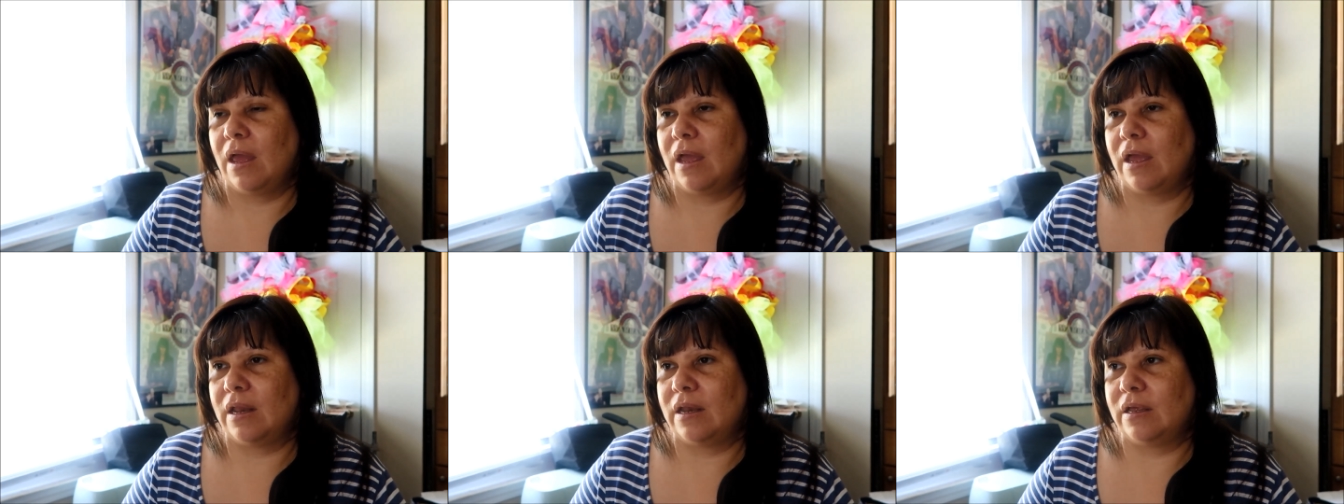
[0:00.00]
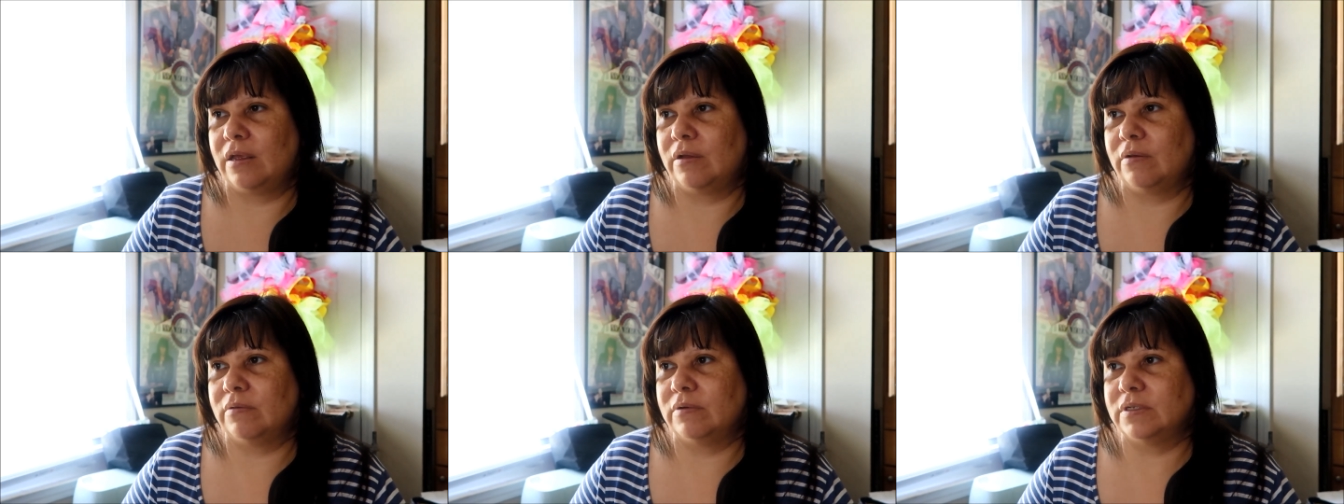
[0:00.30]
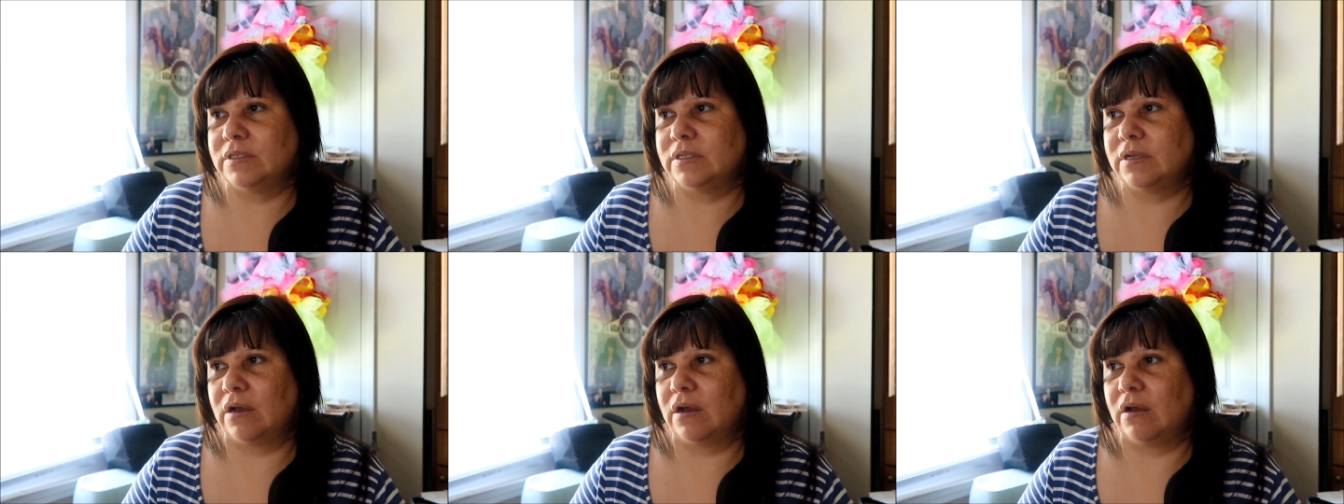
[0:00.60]
and it
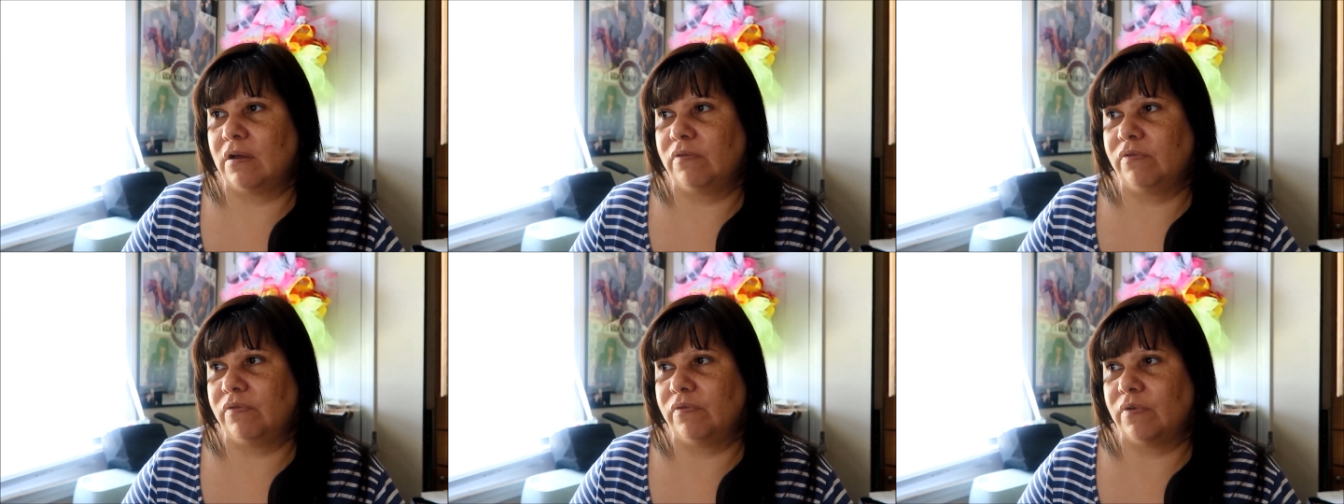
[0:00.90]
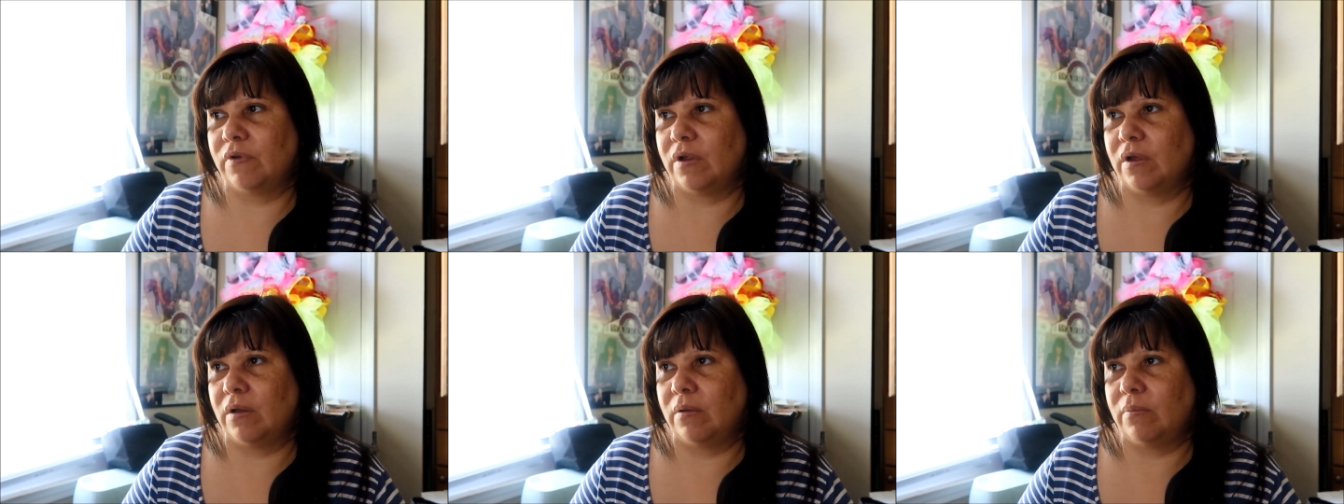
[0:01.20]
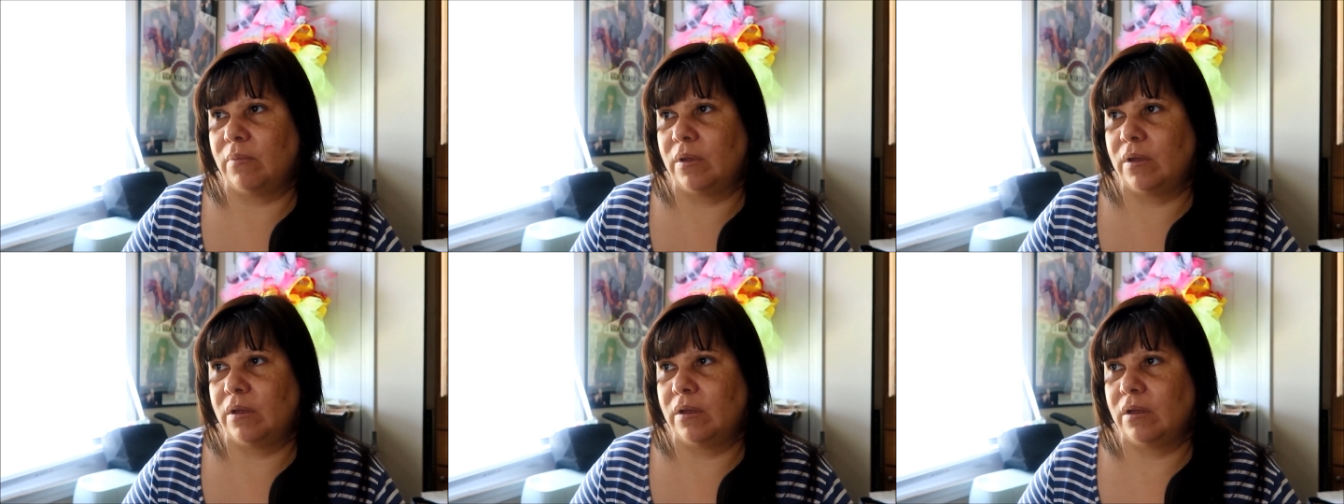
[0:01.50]
was off
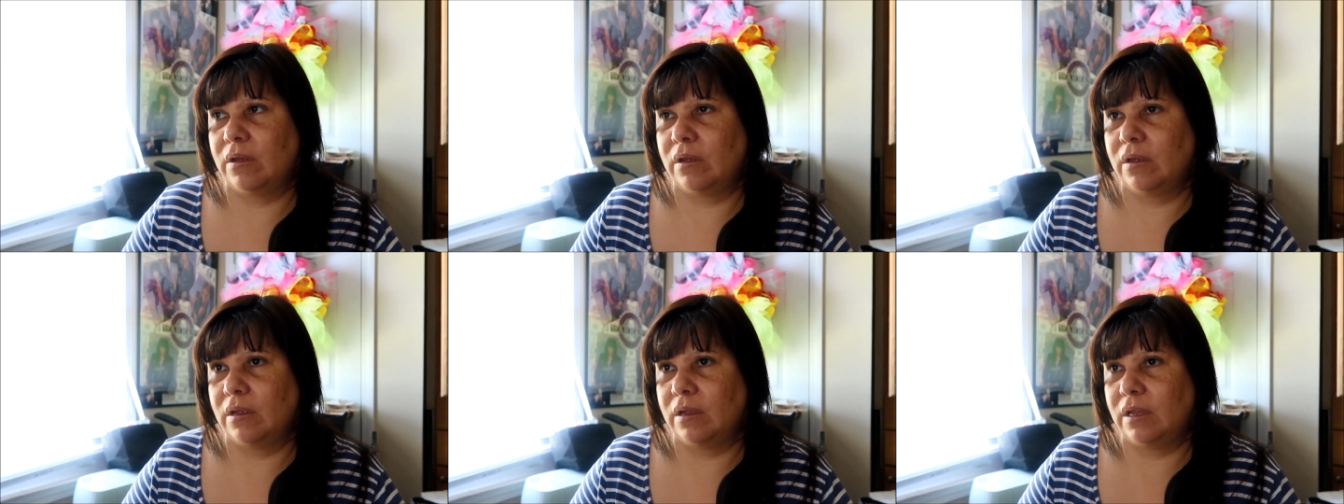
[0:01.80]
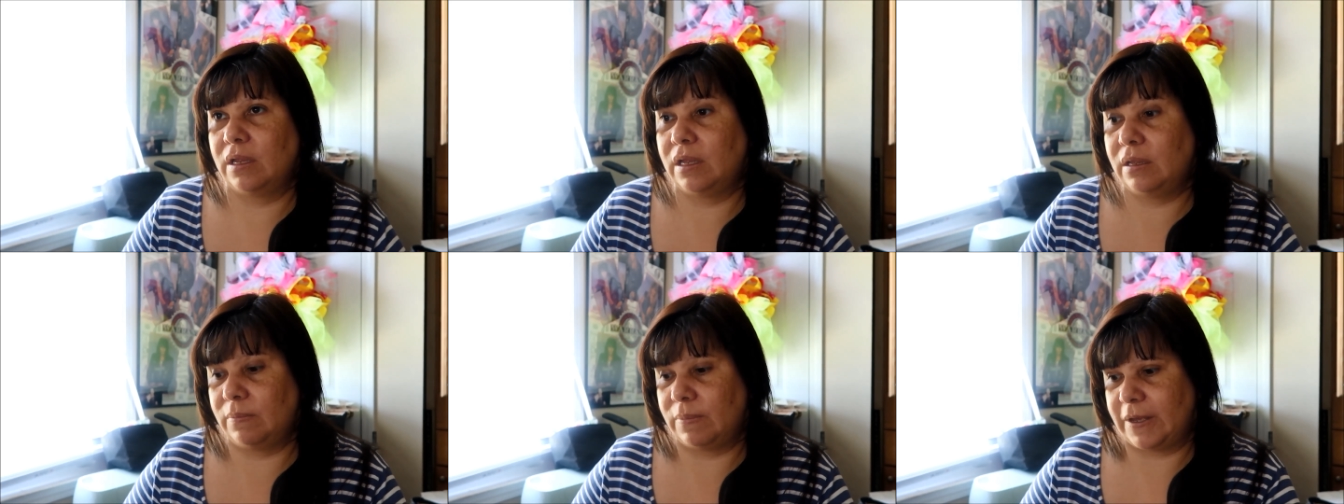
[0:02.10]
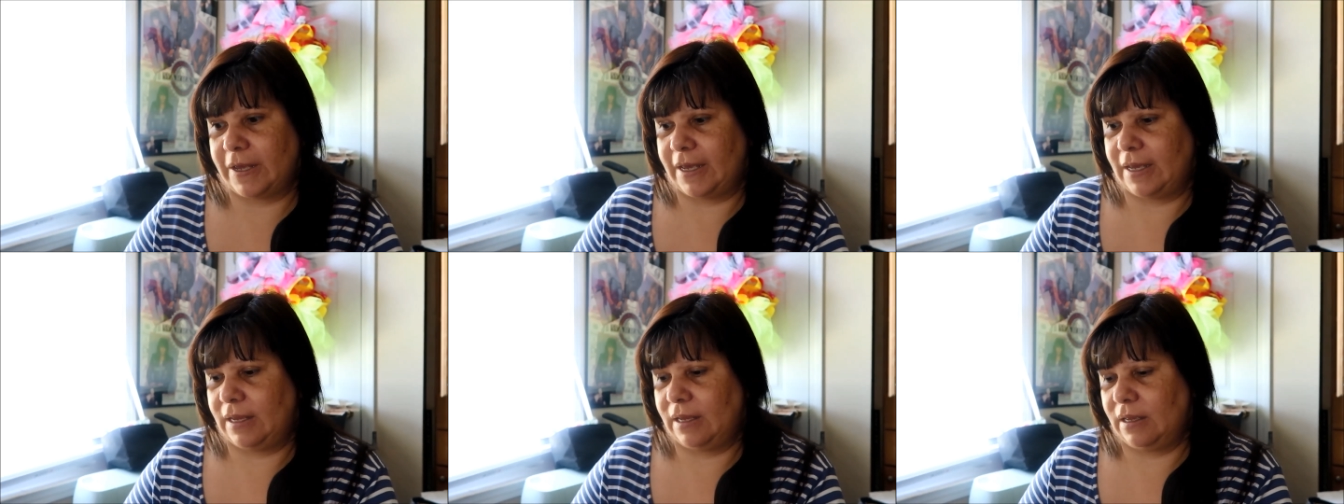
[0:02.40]
from
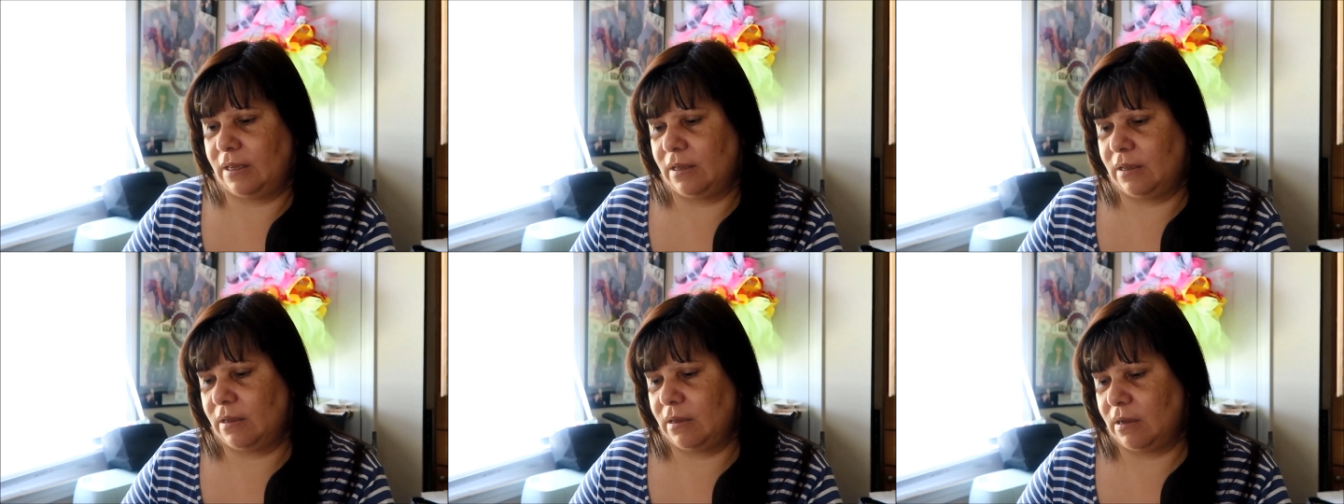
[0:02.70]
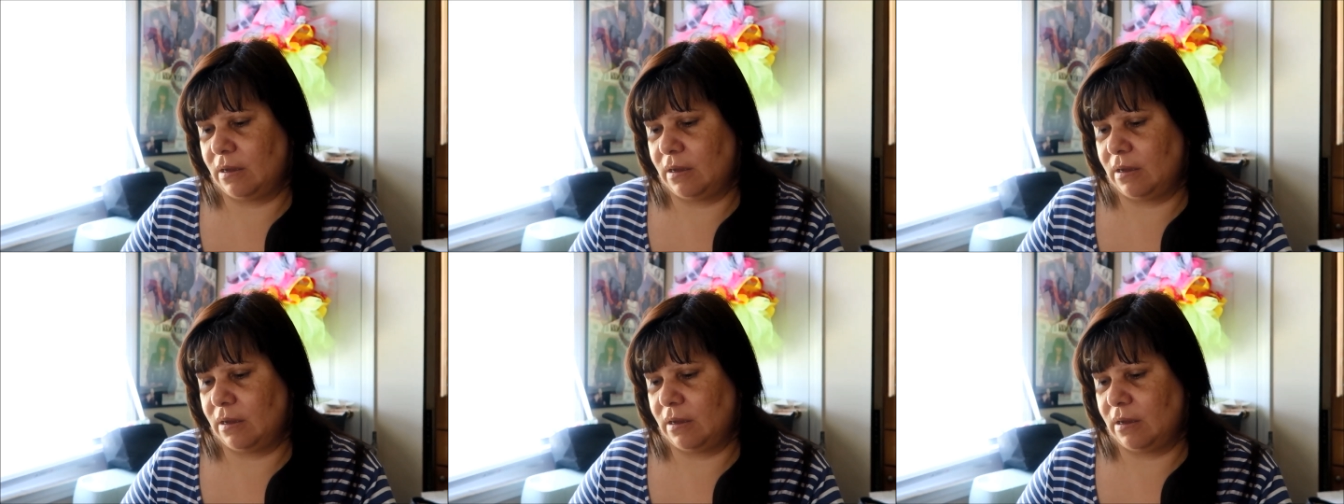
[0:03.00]
eBay.